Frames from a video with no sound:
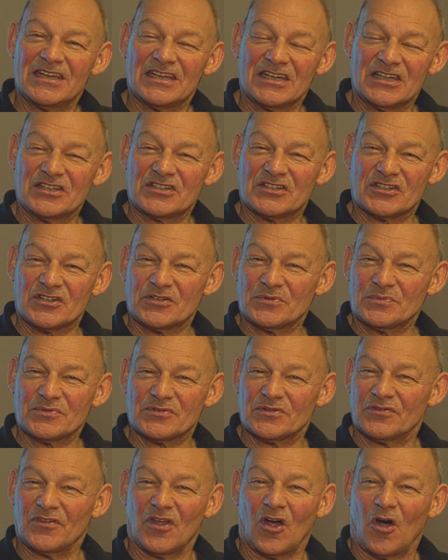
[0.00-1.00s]
in terms
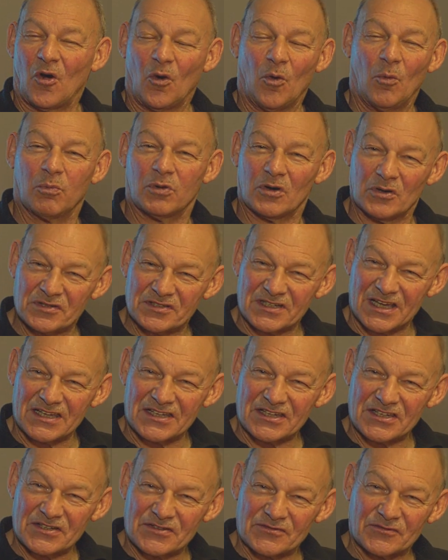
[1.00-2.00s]
of the whole
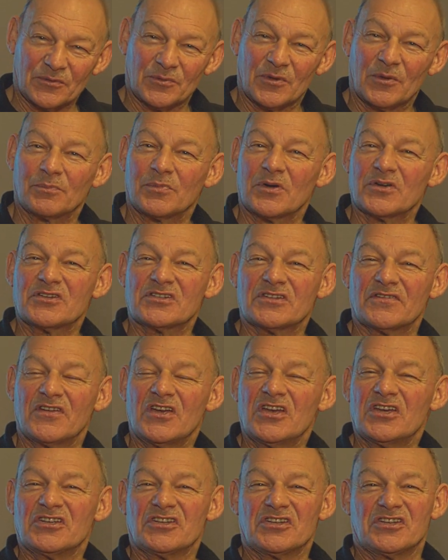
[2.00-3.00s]
process, from the process of
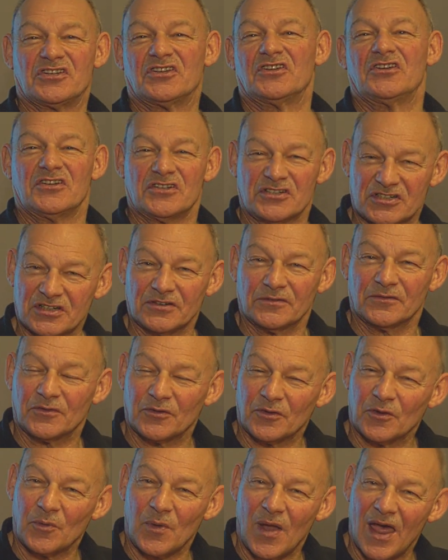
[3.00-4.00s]
searching
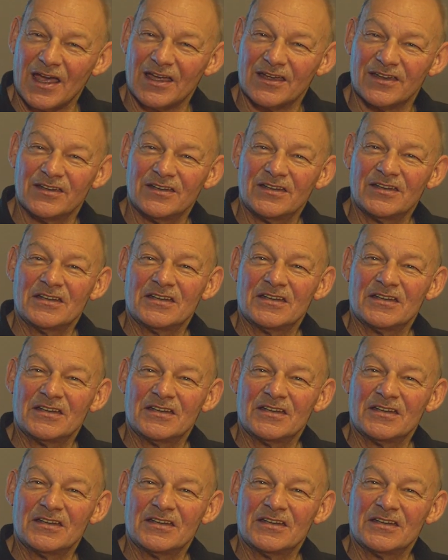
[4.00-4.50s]
for a wreck